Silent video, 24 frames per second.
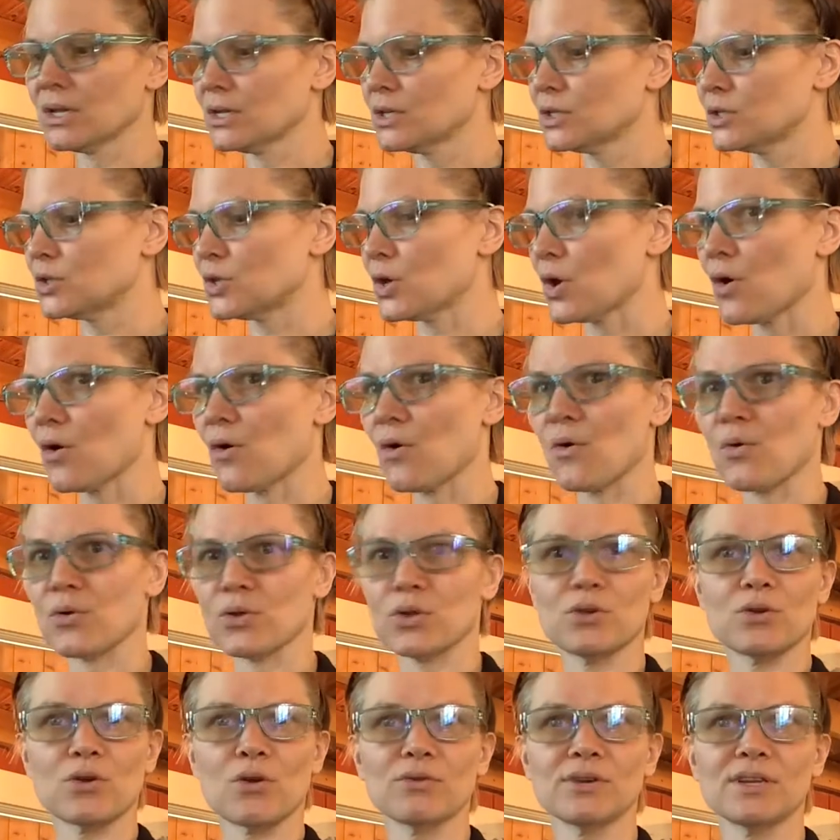So
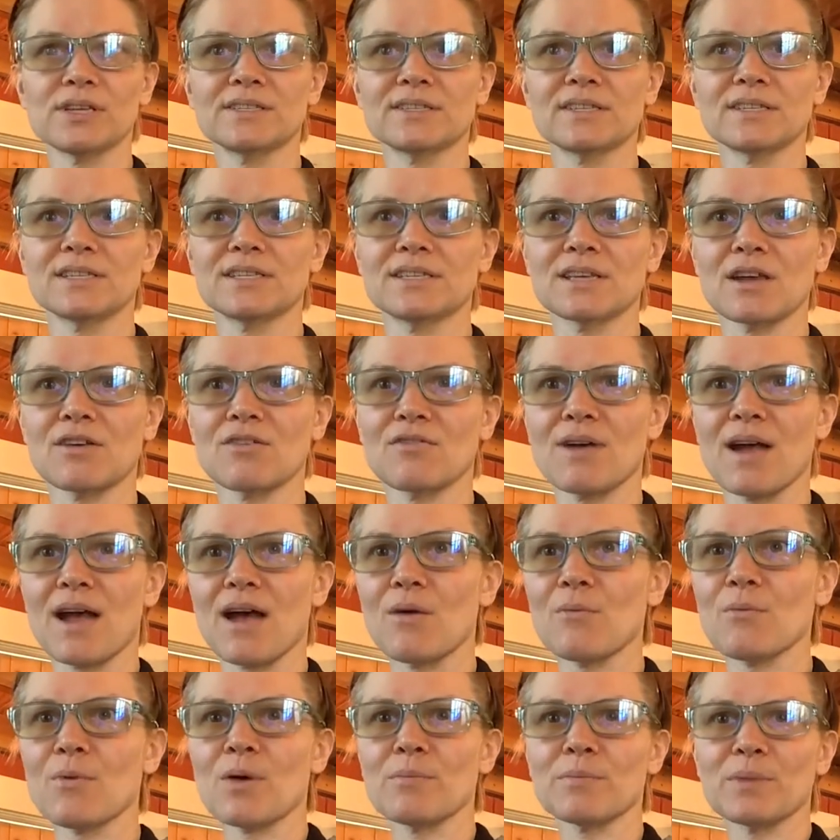you don't need to stick
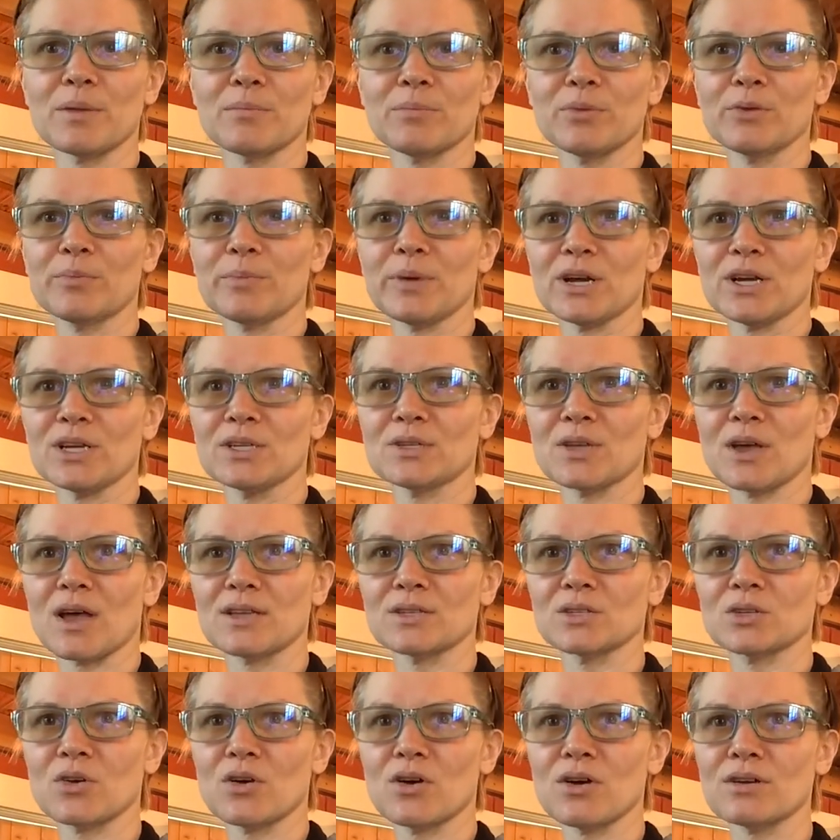around while my blueberry
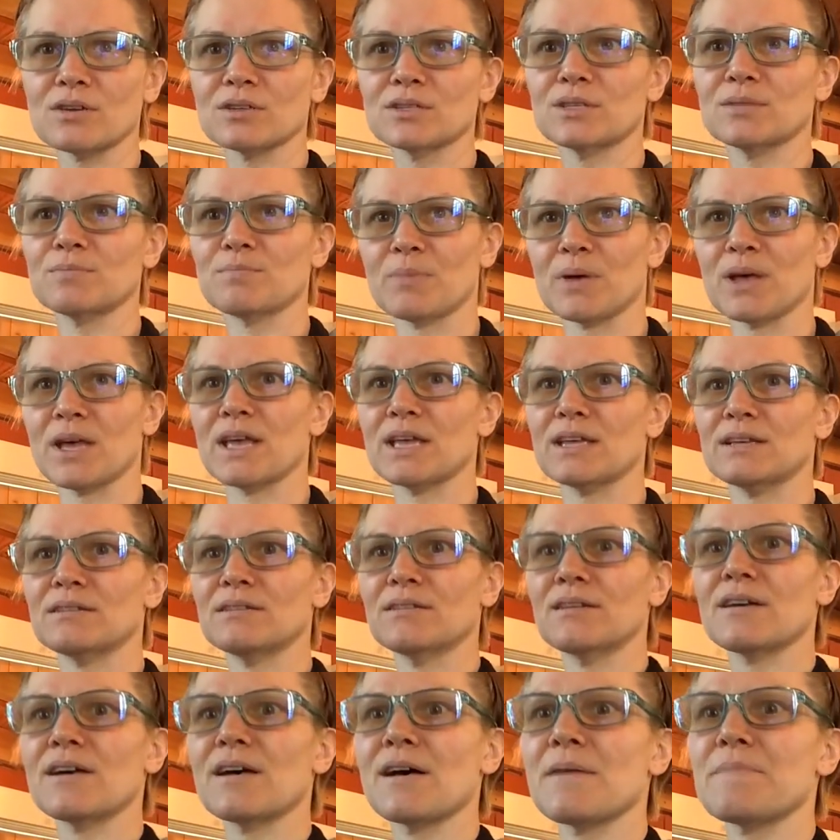sauce cooks, but
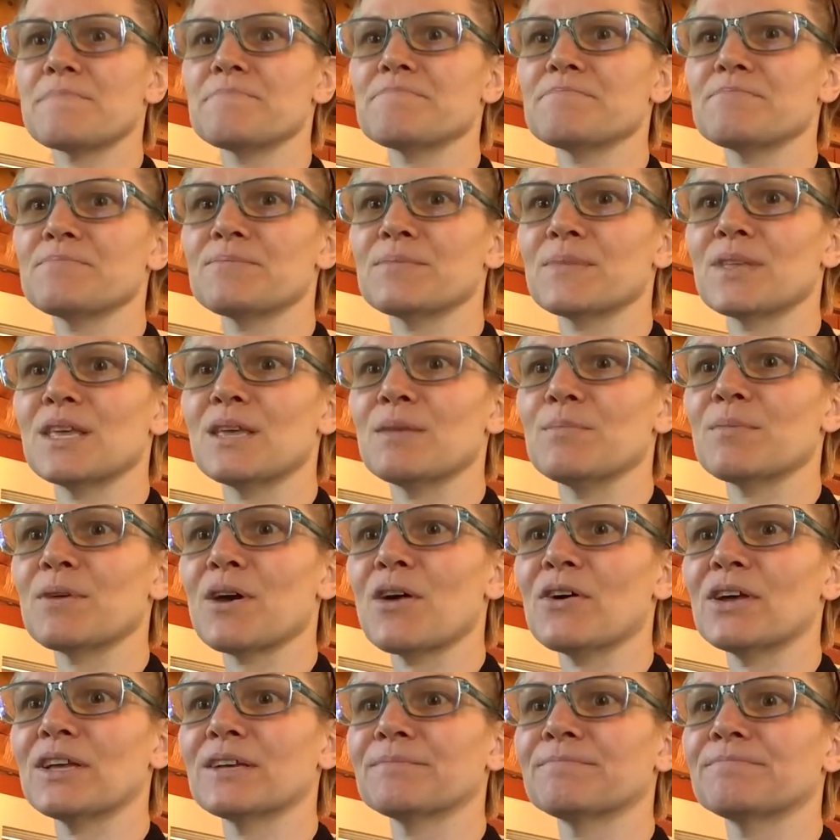keep going.